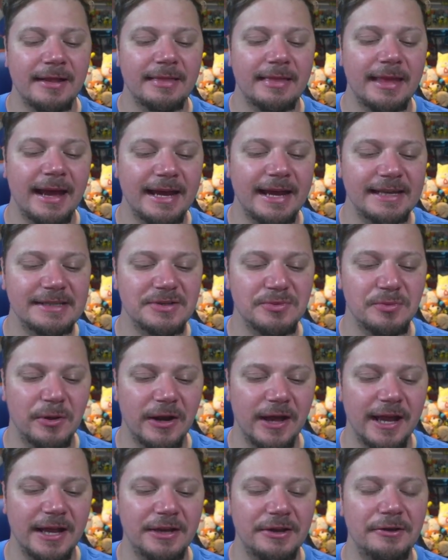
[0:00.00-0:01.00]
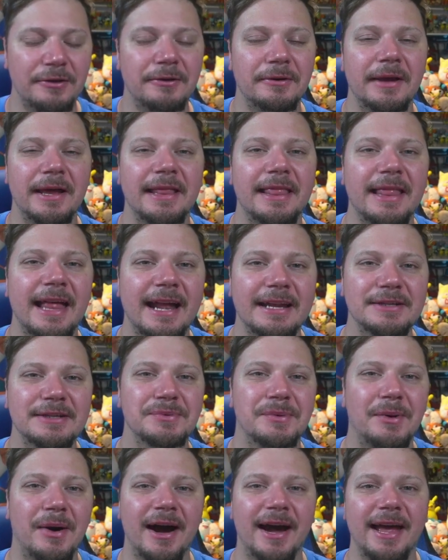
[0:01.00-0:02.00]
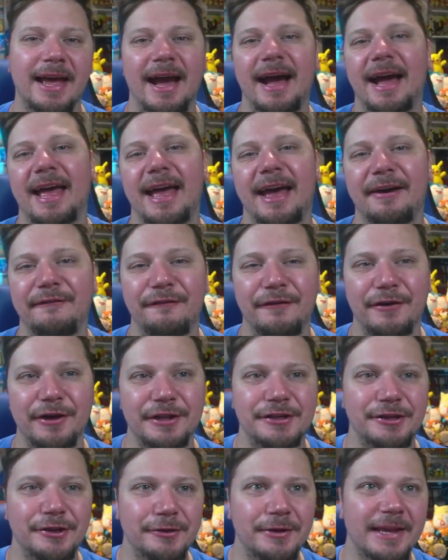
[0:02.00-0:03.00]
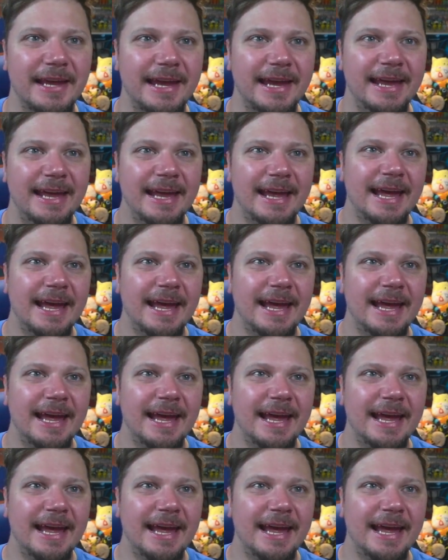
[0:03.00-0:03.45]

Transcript: That is what I do, and that is why I have fun doing it.